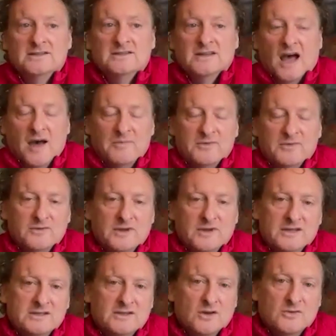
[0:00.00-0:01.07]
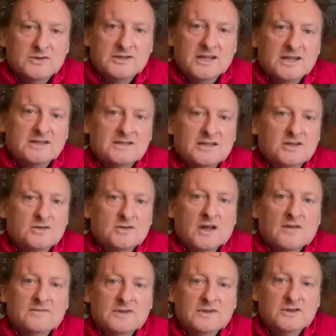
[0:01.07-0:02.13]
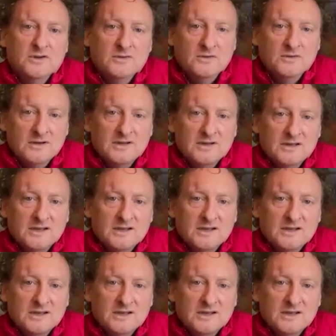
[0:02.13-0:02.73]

stop doing those things that you love to do?